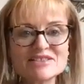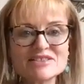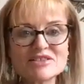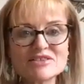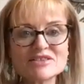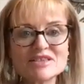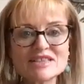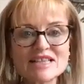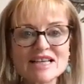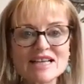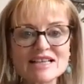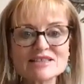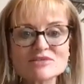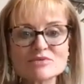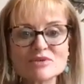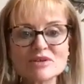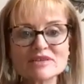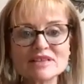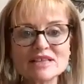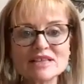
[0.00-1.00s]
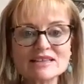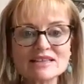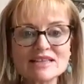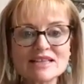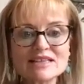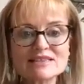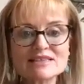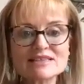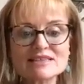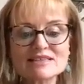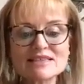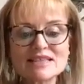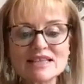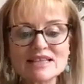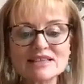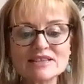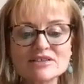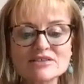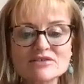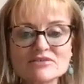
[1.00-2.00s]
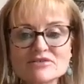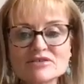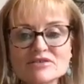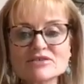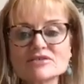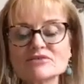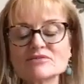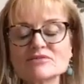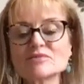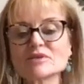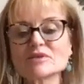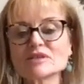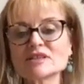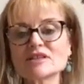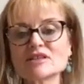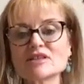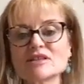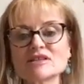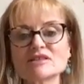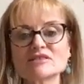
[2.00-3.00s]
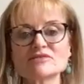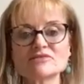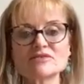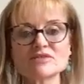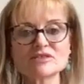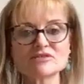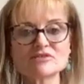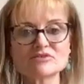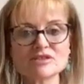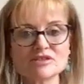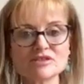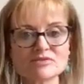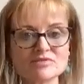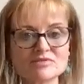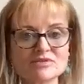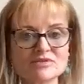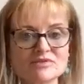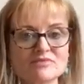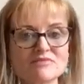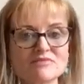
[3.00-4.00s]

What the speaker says: do the next one then? Let's get you to pull a card for the group.